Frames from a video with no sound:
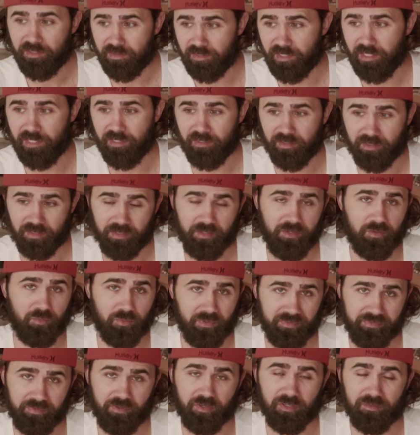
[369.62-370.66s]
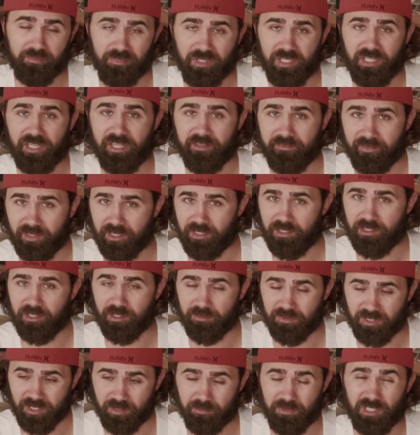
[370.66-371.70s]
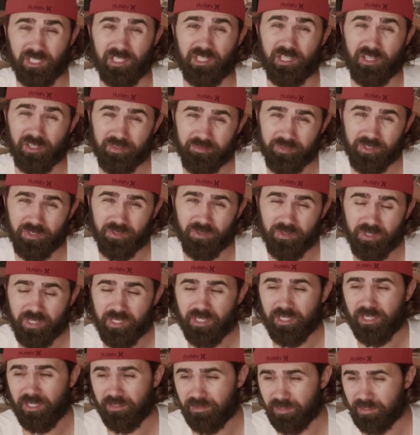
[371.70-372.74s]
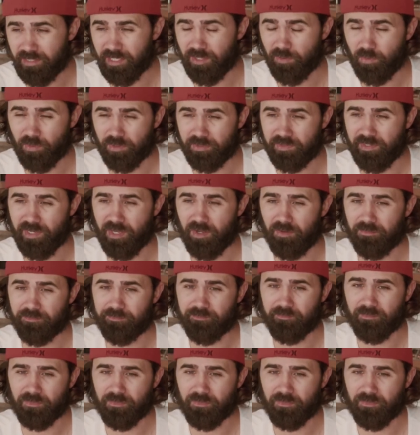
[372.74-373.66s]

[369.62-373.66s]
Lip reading: They, you know, referred me, and that ended up getting me an interview, and then that worked out.